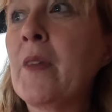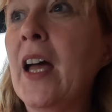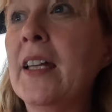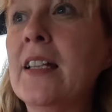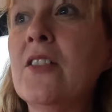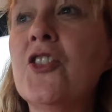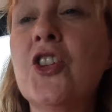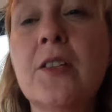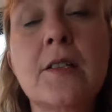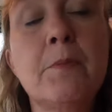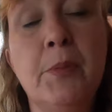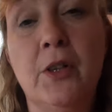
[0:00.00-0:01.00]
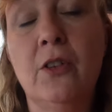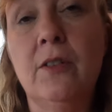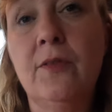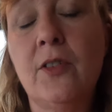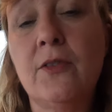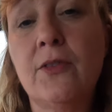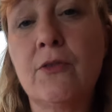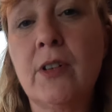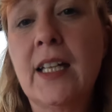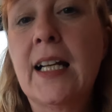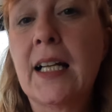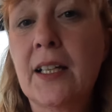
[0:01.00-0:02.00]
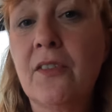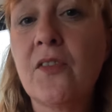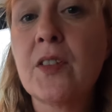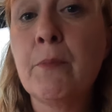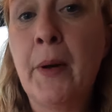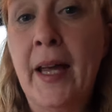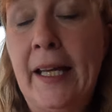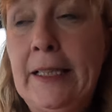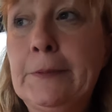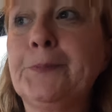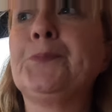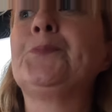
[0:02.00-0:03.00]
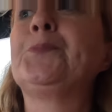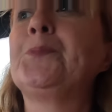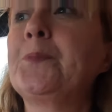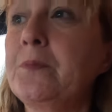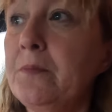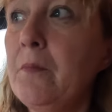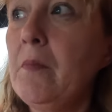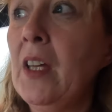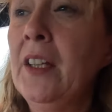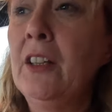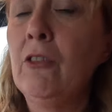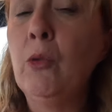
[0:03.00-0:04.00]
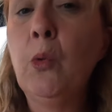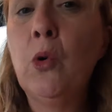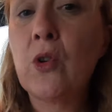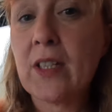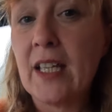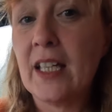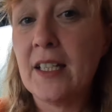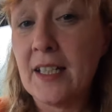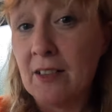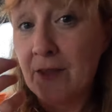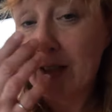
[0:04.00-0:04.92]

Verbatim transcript: And it's just above Three Cliffs Bay. And there are walks here down